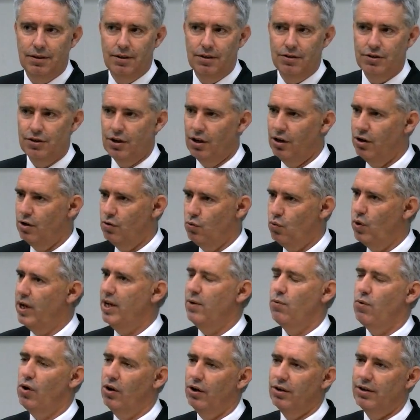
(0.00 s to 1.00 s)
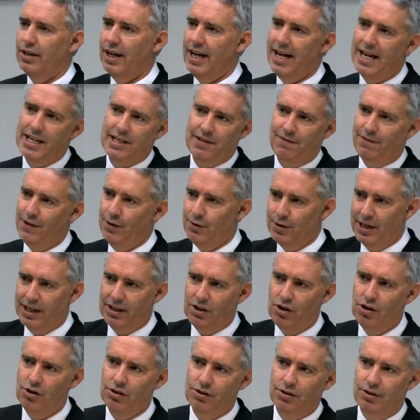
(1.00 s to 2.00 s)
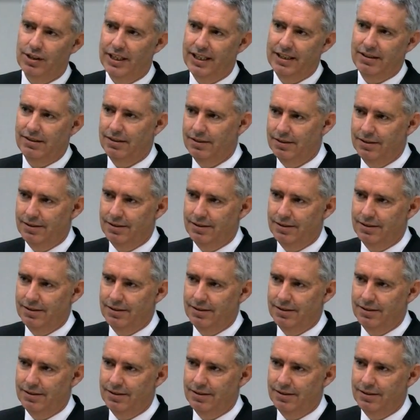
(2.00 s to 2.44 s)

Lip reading: So we want asphaltic concrete,